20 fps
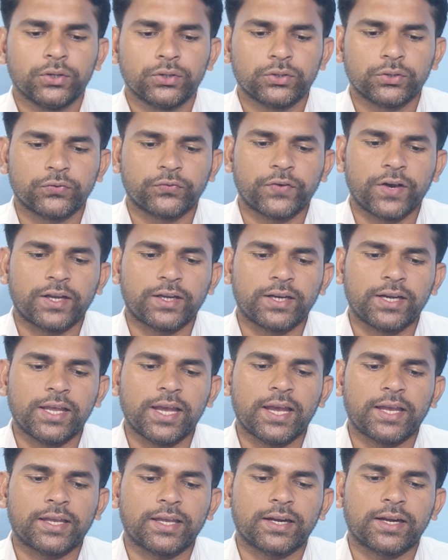So finally
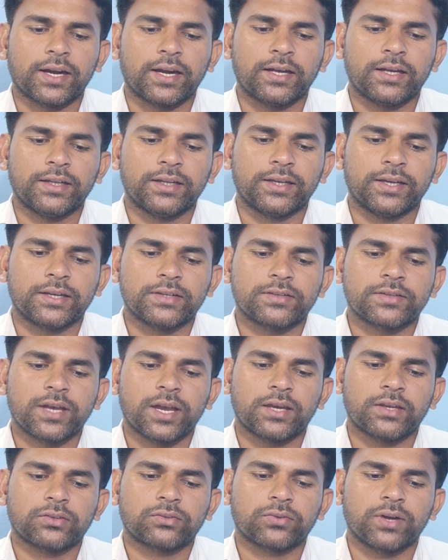I can write here
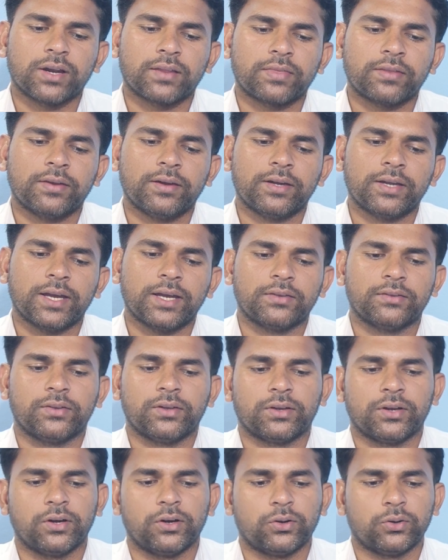sin square theta is
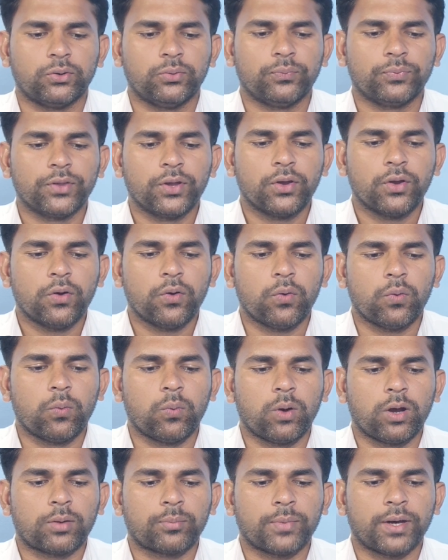equal to
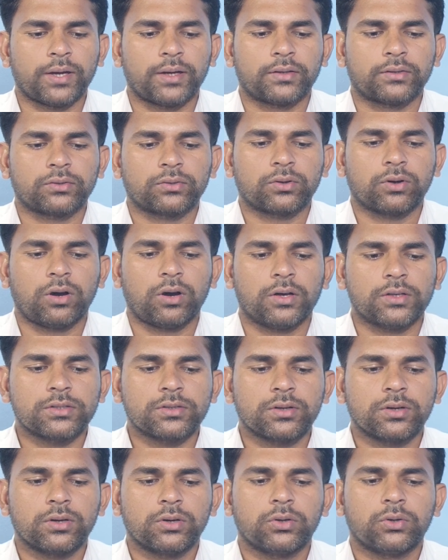1 minus cos
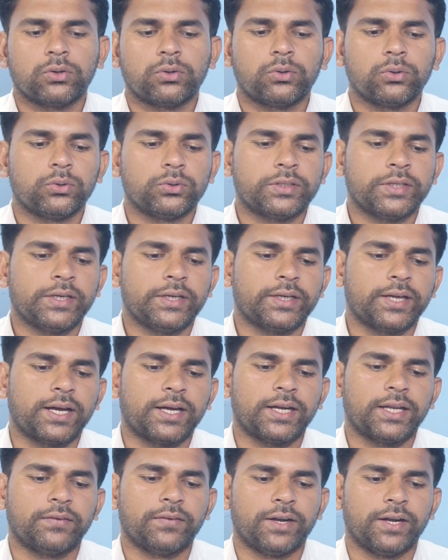2
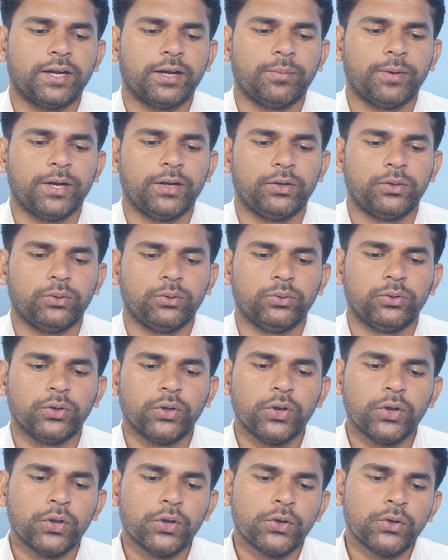theta divided by 2.
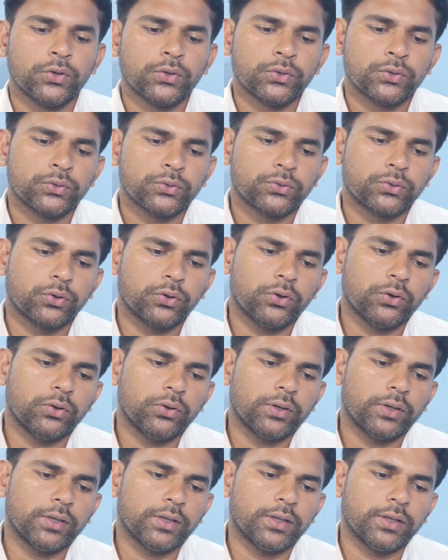
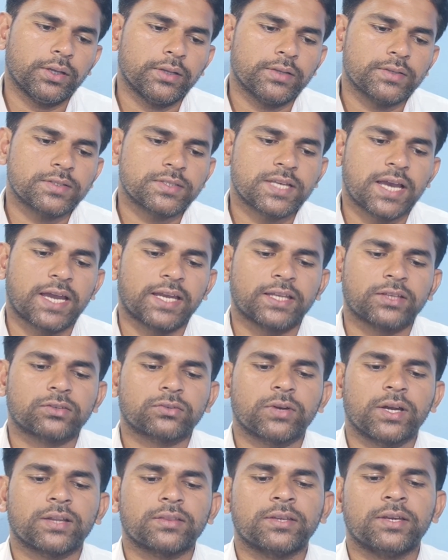So sin
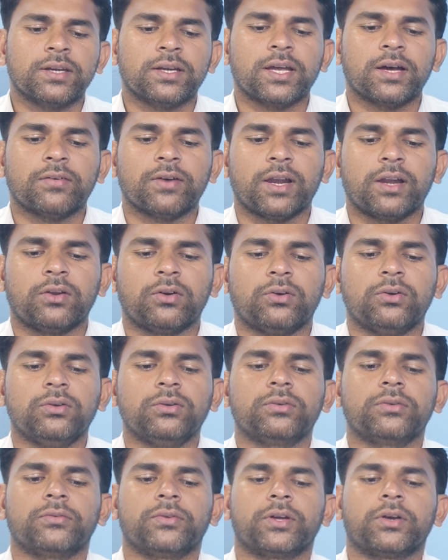square theta
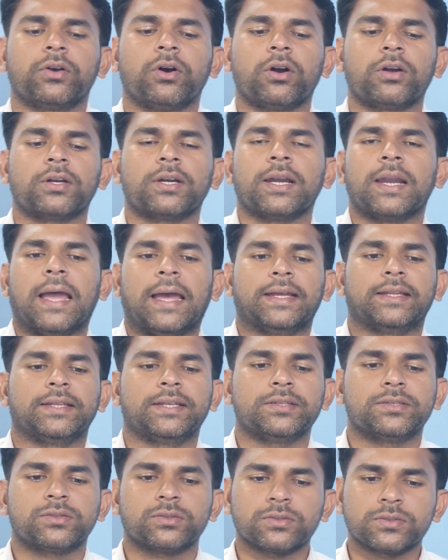value we got like
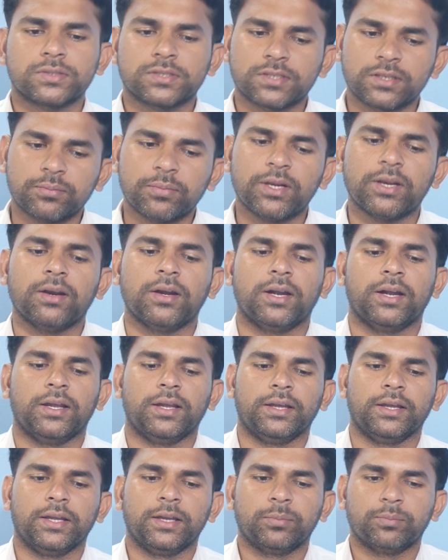this. So
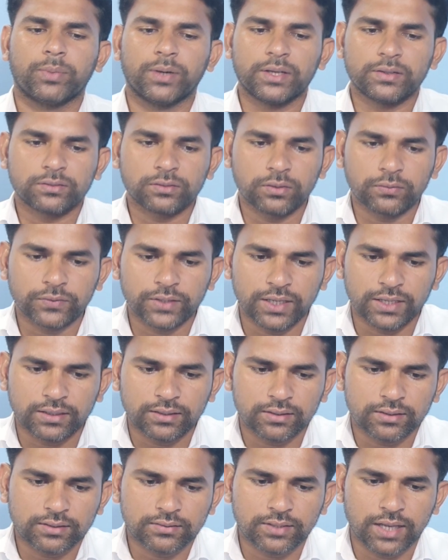similarly in place of that
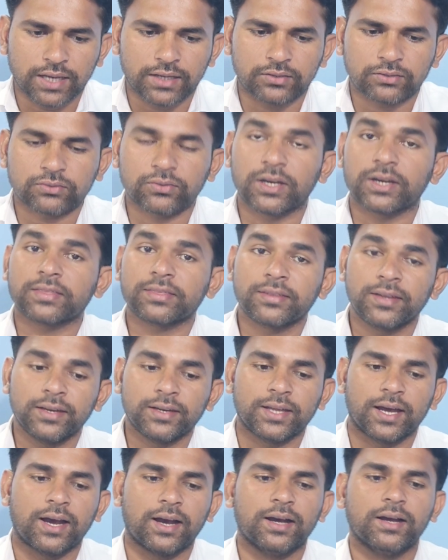sin square
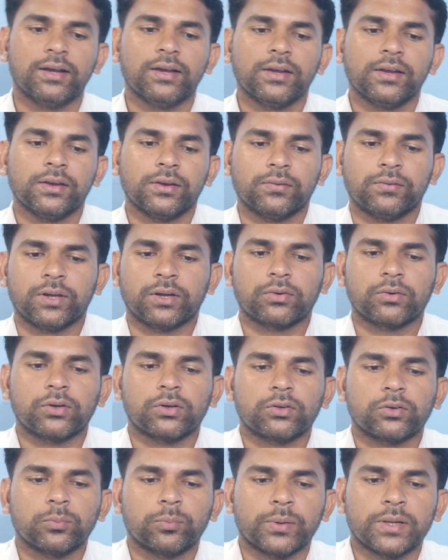theta we are
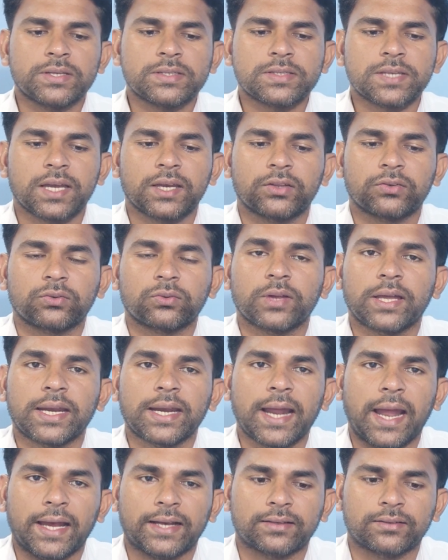going to place sin
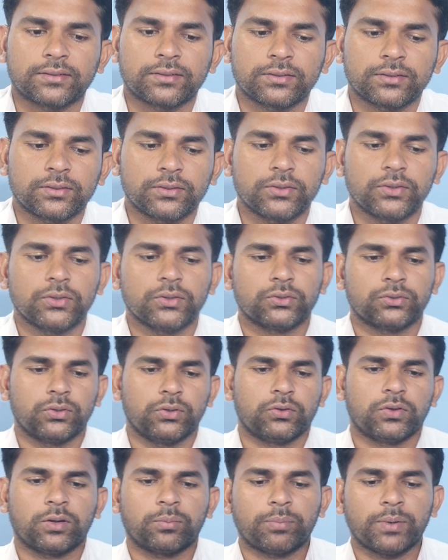square x. So
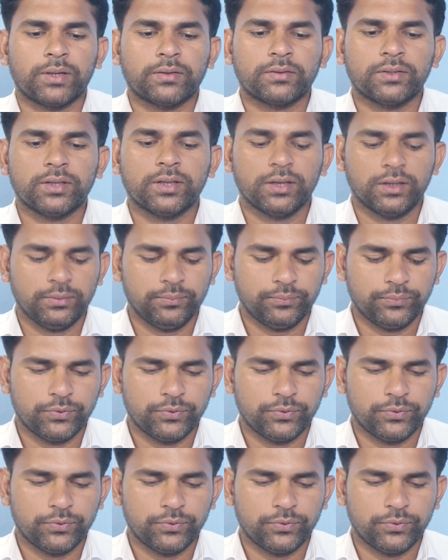you can place here.